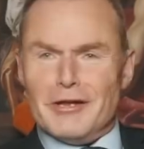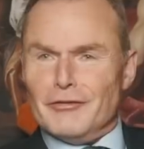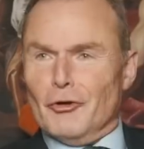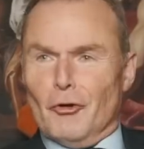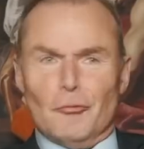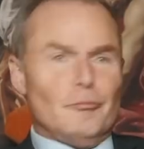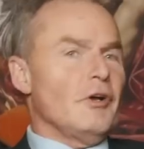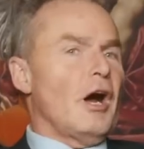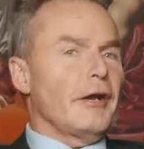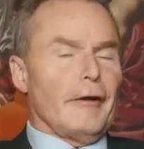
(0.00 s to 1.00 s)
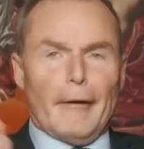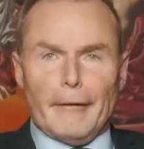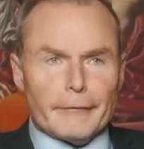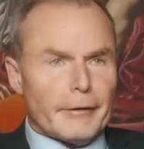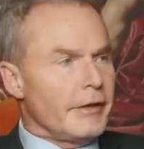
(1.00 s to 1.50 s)
you know, I don't
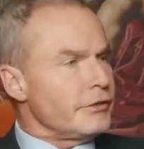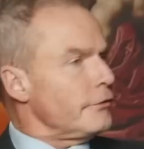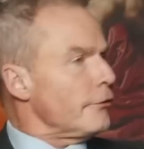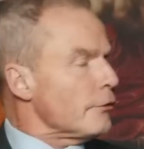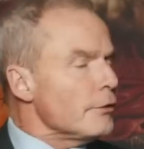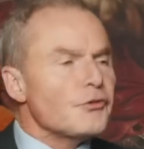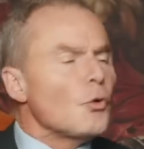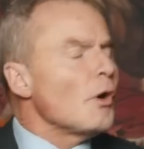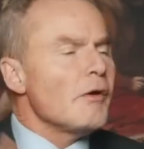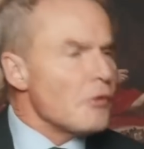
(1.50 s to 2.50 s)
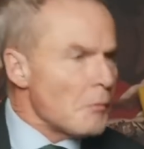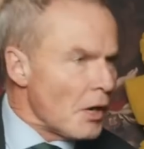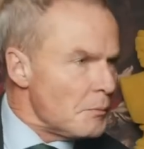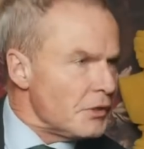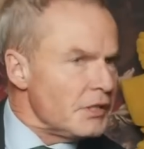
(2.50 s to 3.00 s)
know, going to John Lewis or wherever it
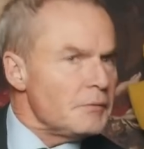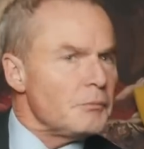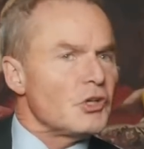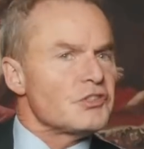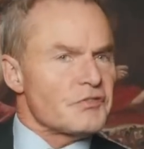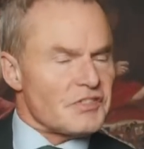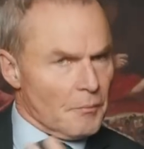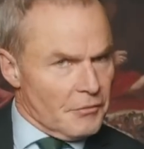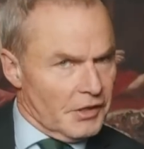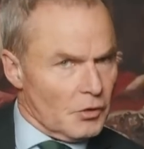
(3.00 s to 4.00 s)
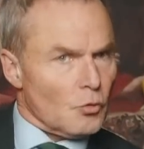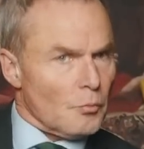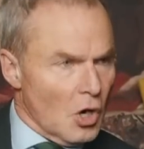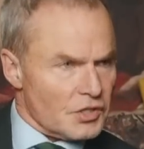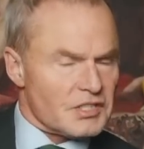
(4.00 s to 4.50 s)
might be, mm. because of something, or
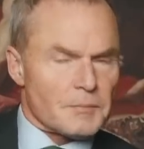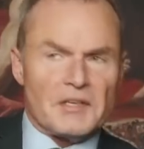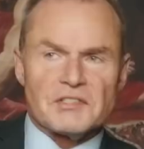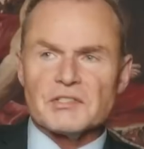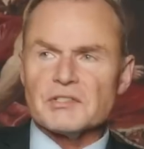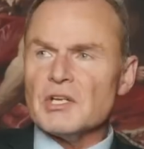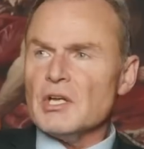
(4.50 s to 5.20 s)
Marks and Spencer's,